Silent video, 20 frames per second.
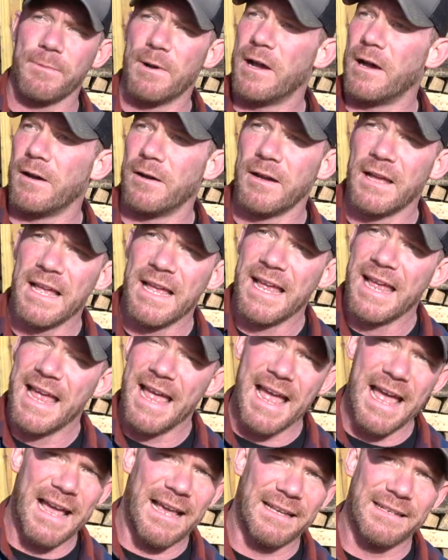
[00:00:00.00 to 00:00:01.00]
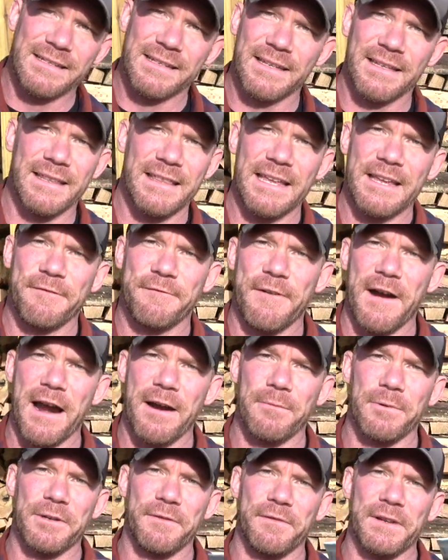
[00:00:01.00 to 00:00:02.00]
well as the
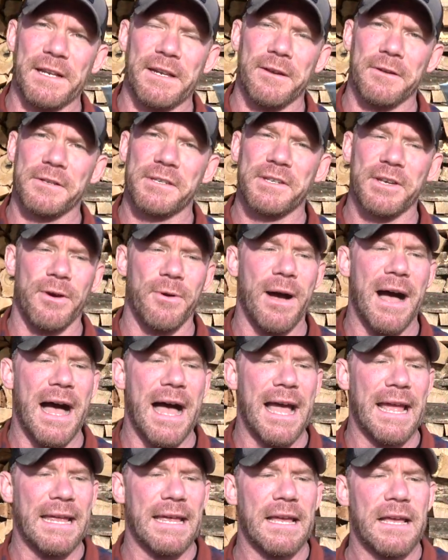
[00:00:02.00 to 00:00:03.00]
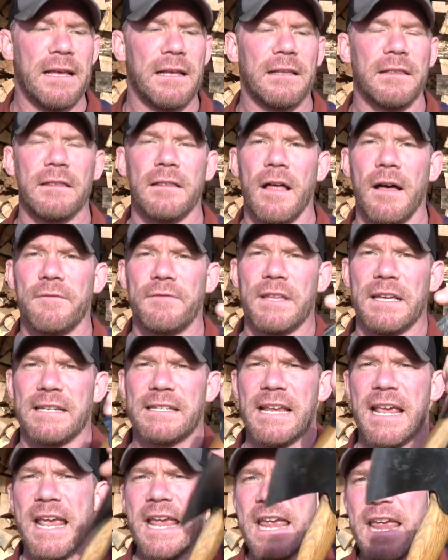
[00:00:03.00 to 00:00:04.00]
firewood videos. So I love
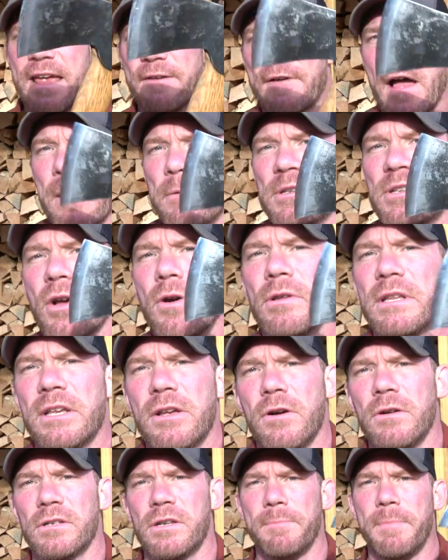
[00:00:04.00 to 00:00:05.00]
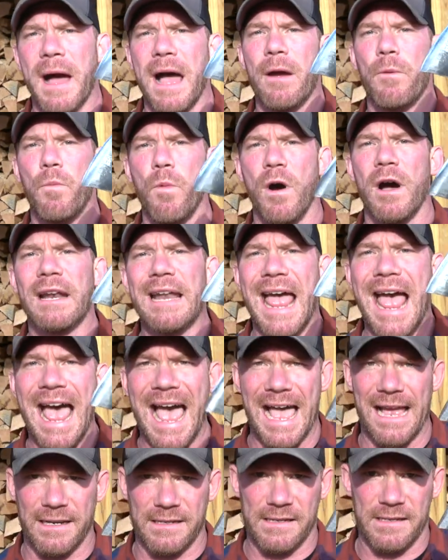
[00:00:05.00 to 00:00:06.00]
this. If I was only going to buy one
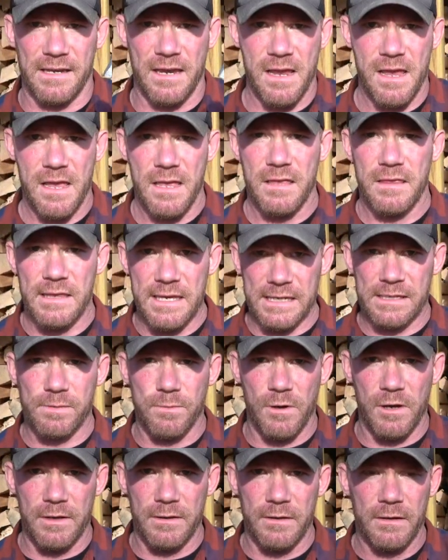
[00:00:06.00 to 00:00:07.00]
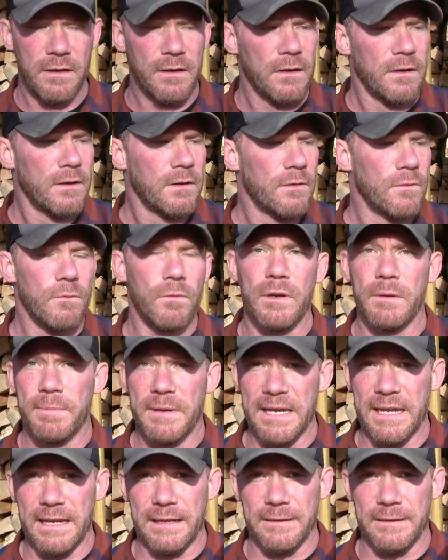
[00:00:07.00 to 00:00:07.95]
axe, this one would be